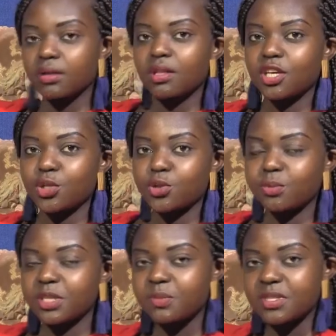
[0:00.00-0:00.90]
Thank you so
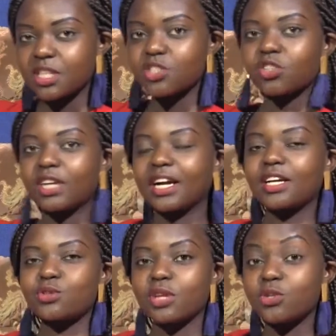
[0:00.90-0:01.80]
much, Mr. John
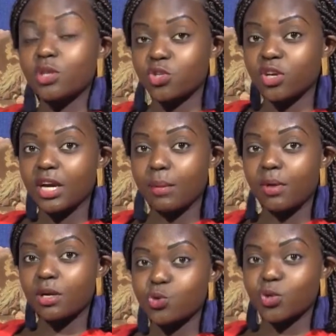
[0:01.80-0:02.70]
Ng'ang'a. Tonight we are talking
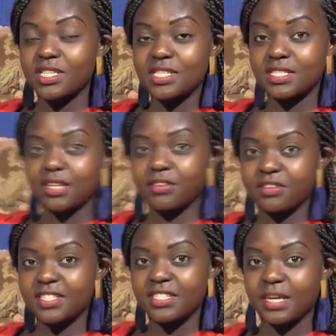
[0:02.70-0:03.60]
about what is a
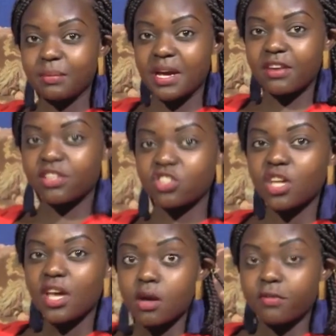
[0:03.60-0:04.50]
Christian marriage.
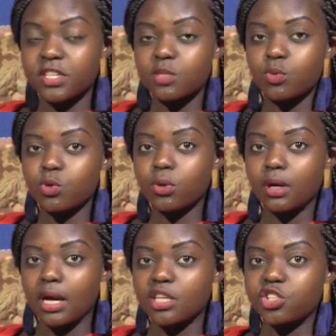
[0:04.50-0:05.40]

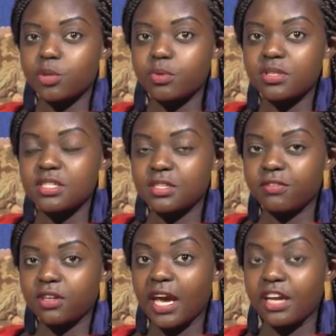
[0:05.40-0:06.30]
Facebook at Champions
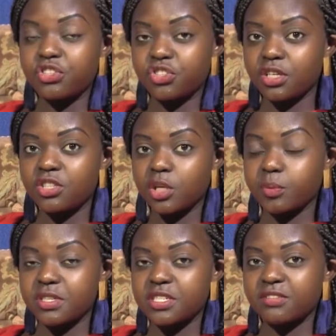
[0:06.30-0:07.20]
TV, IG
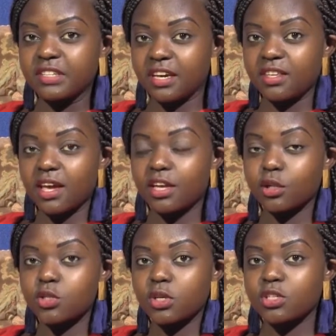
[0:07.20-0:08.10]
Champions TV Kenya, and
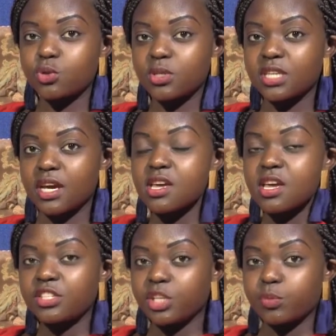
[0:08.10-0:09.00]
also at Twitter
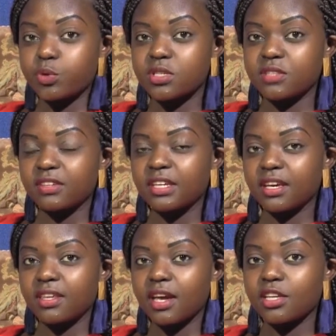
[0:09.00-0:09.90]
Champions TV
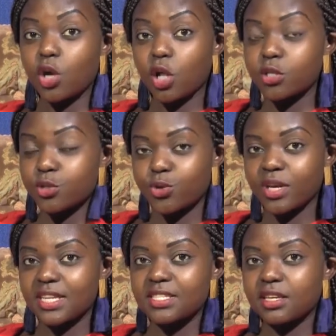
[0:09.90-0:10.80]
Kenya. And also you
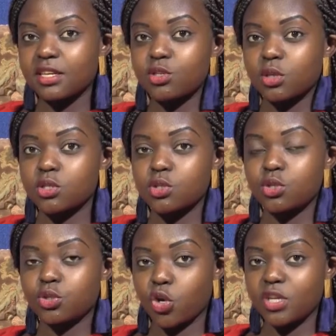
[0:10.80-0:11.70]
can send us your
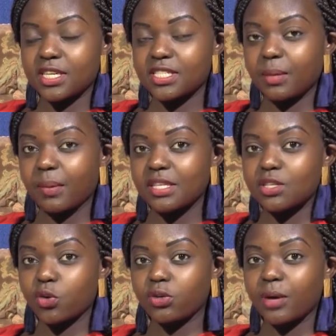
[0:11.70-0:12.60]
short SMS
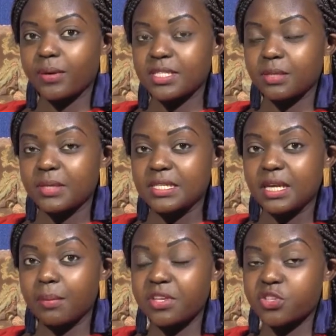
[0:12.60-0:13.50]
on our SMS
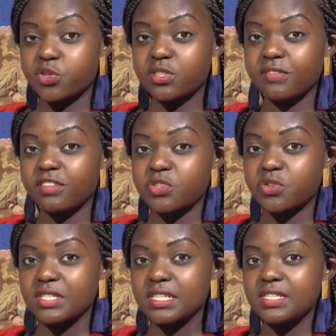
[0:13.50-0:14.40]
number
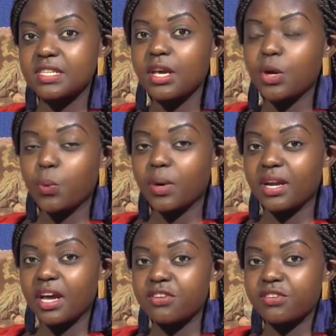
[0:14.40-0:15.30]
0706
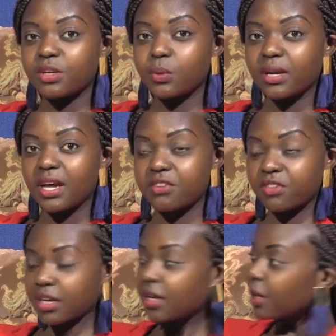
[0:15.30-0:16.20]
100
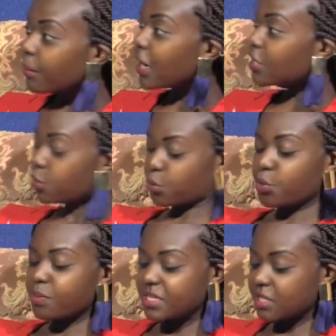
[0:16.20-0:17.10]
100. Back to
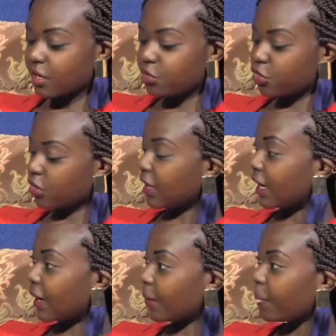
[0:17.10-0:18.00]
you, Mr. John
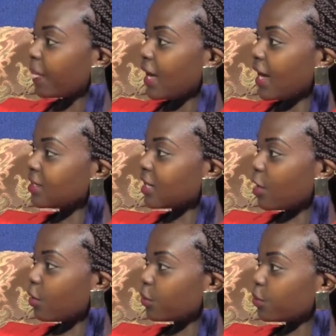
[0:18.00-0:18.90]
Ng'ang'a. And
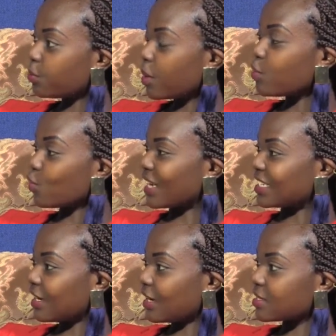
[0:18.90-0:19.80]
now maybe you can
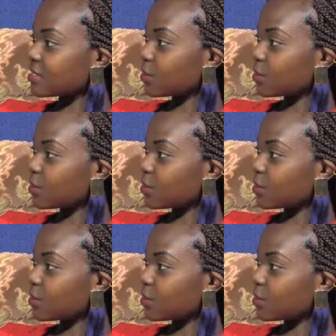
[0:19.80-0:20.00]
tell us